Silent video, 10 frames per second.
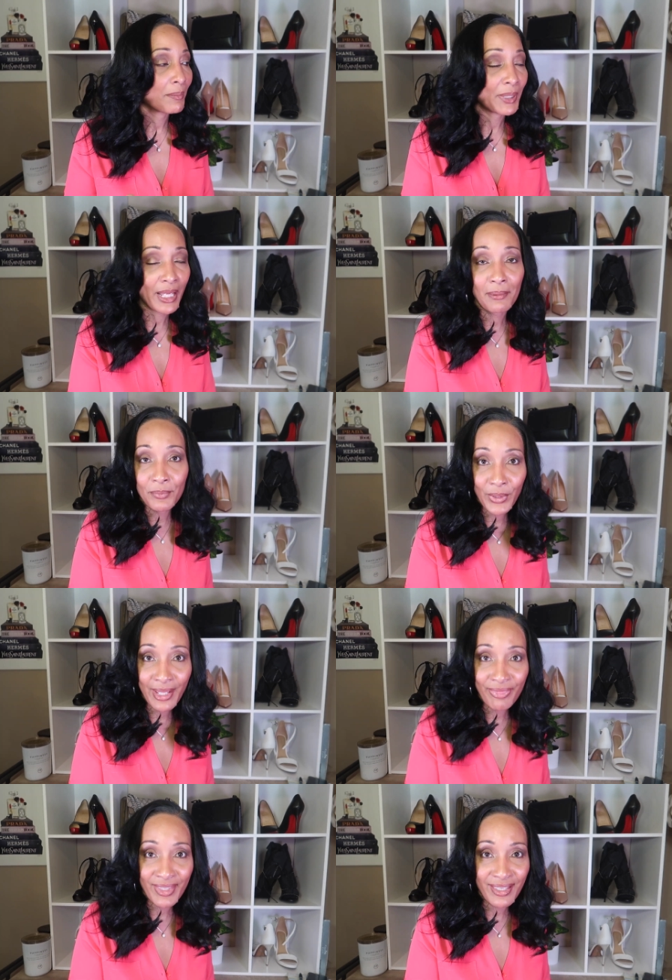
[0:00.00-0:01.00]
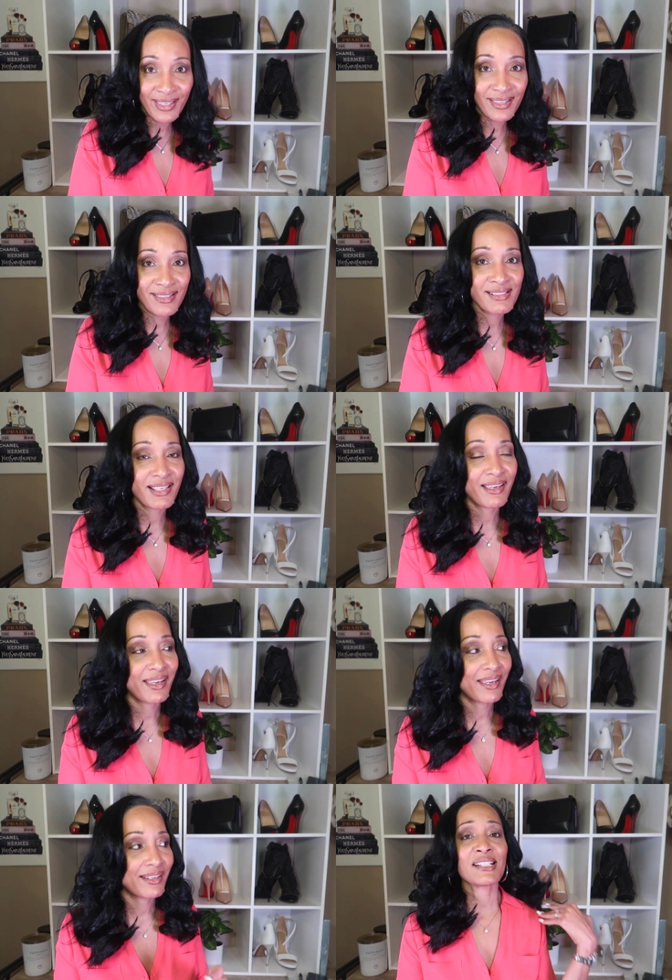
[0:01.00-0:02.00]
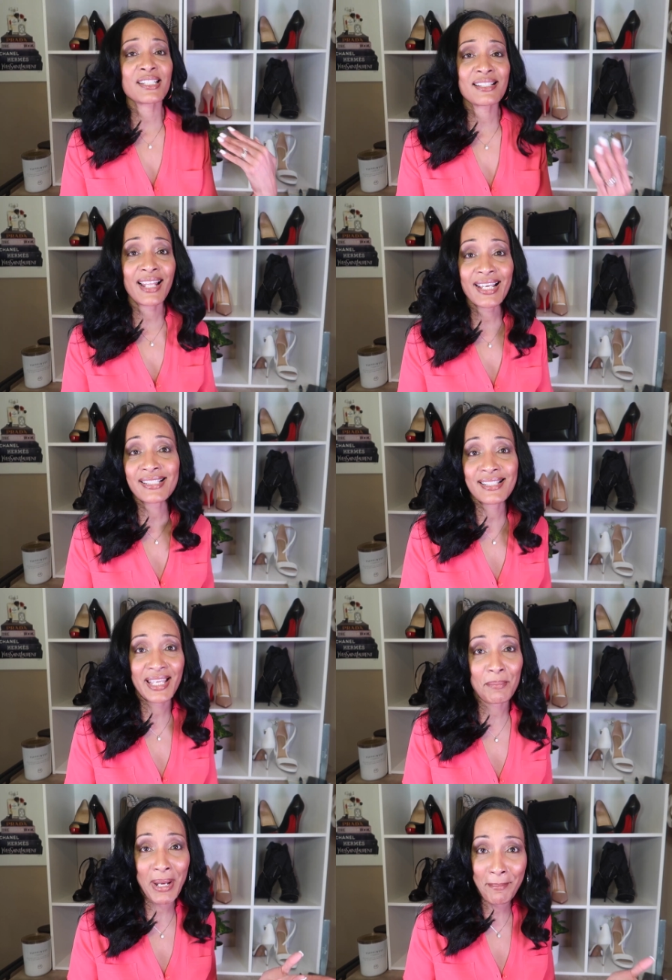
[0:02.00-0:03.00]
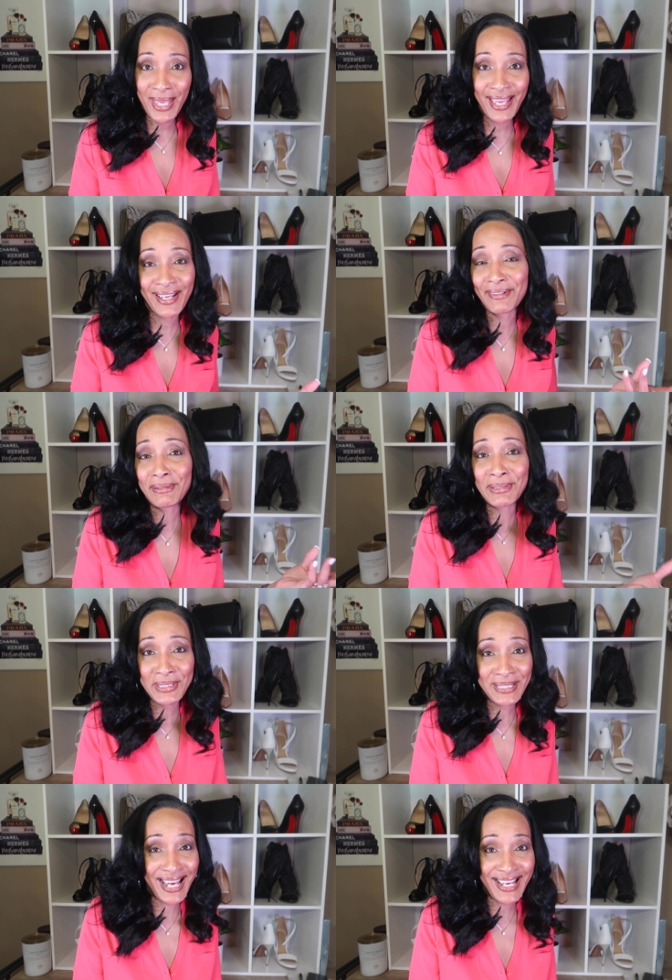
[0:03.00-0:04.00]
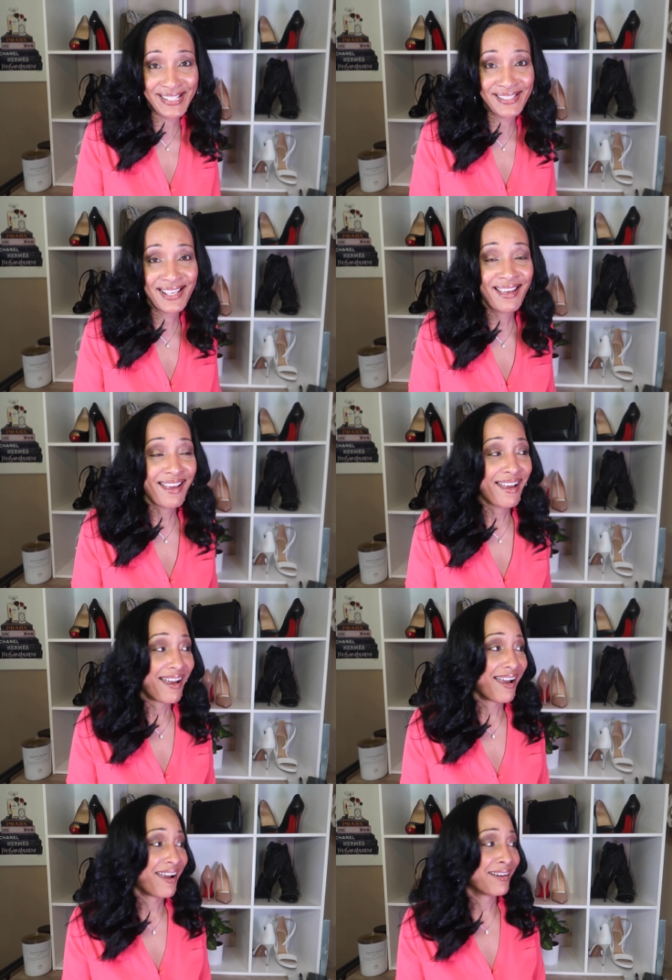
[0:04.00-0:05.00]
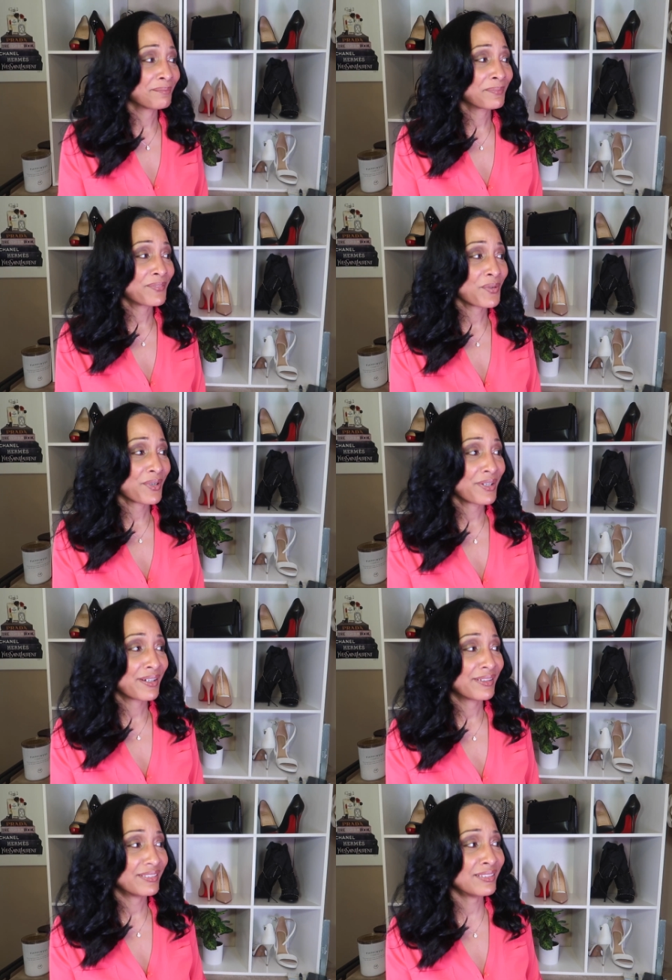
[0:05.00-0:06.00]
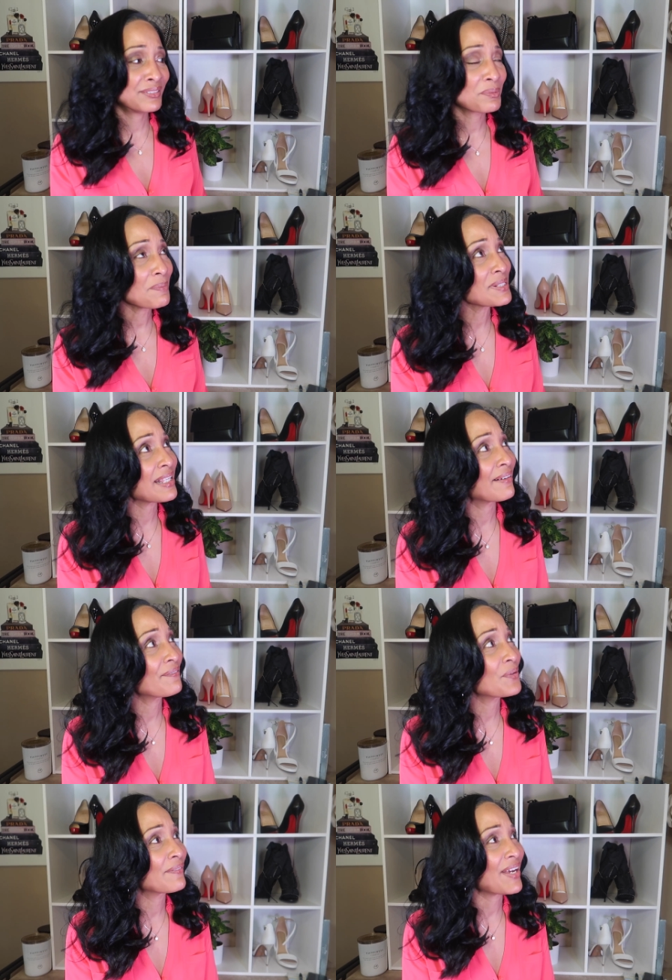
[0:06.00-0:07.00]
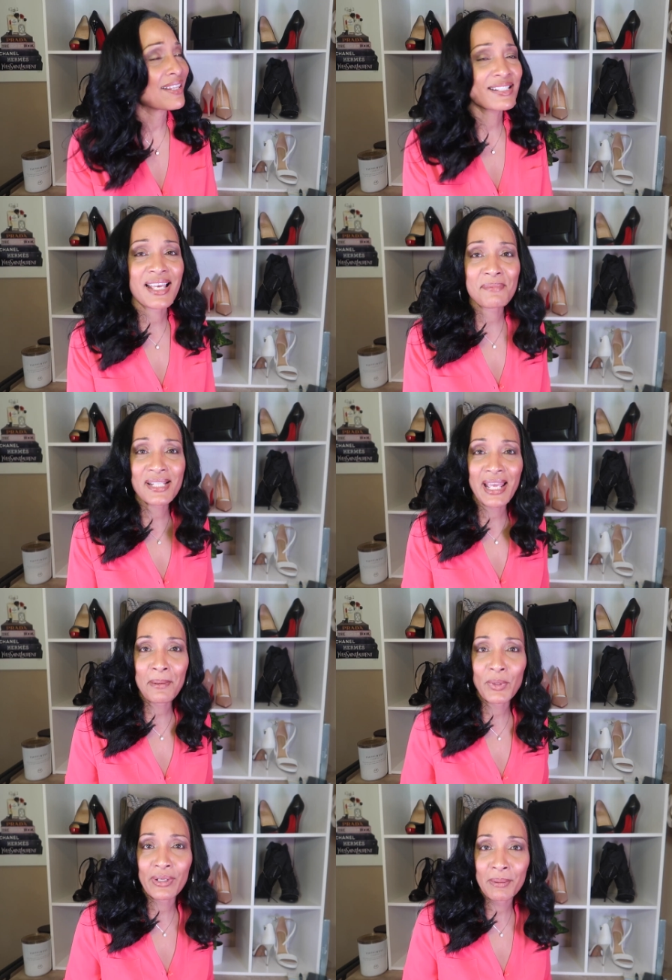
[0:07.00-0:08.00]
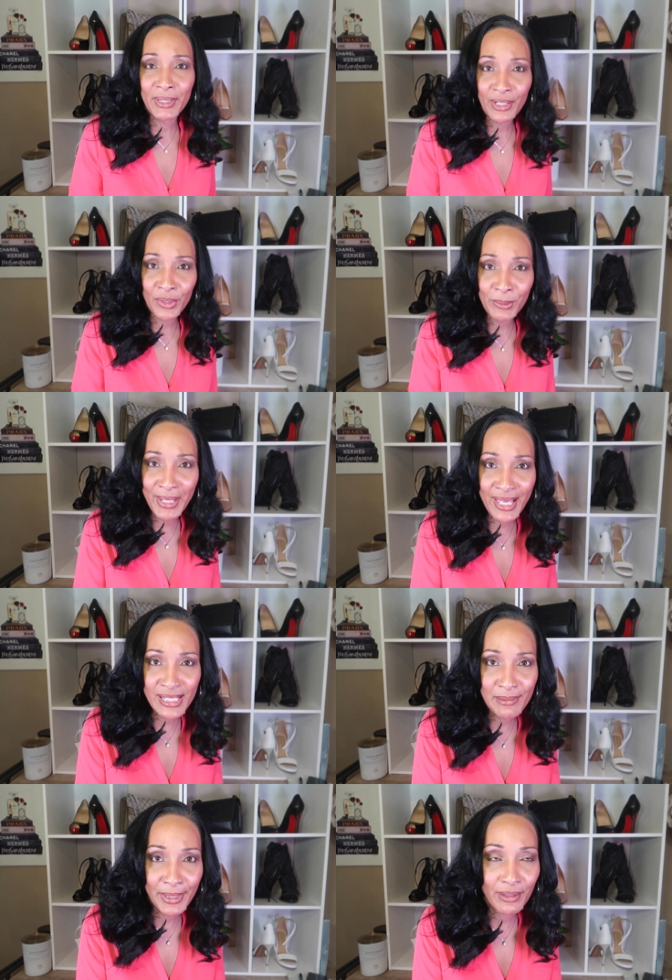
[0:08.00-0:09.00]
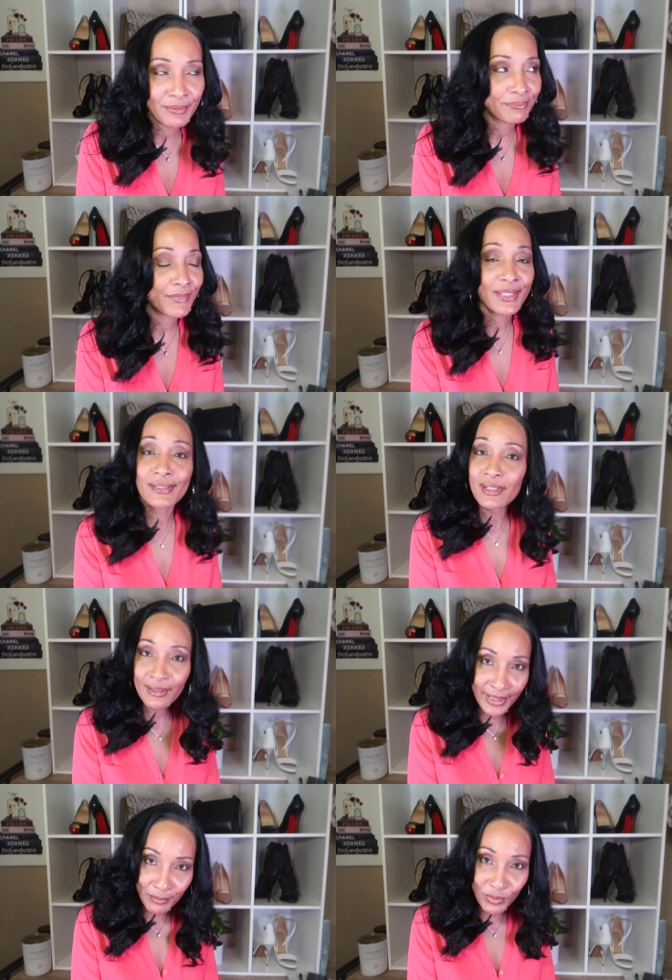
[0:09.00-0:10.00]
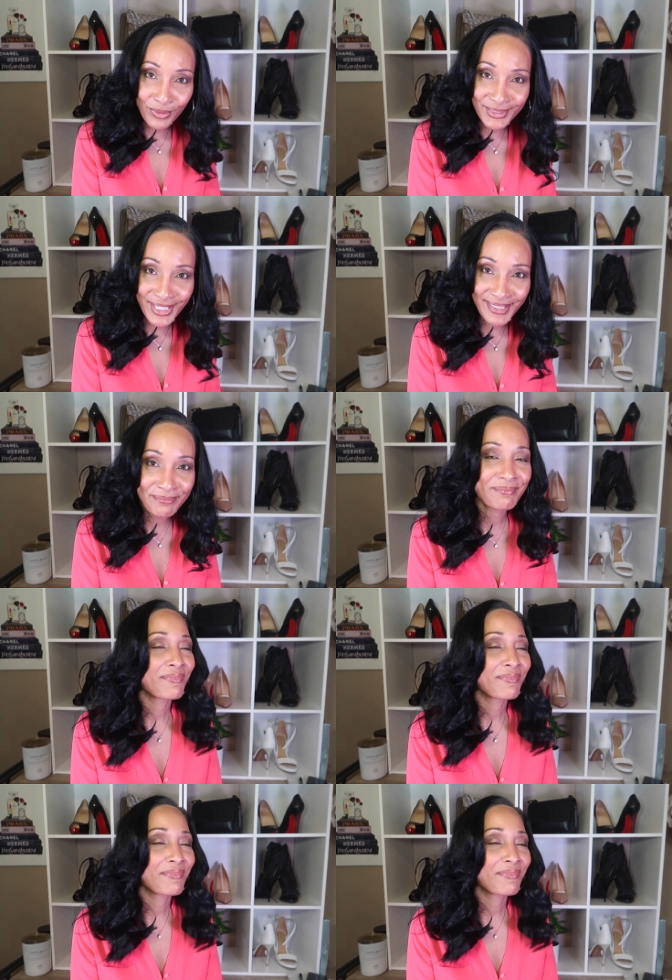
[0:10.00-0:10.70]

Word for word: name brand things. And I just like seeing my man look nice. For, what was that? For Valentine's Day, I brought him an Hermes belt. He still ain't wore it yet,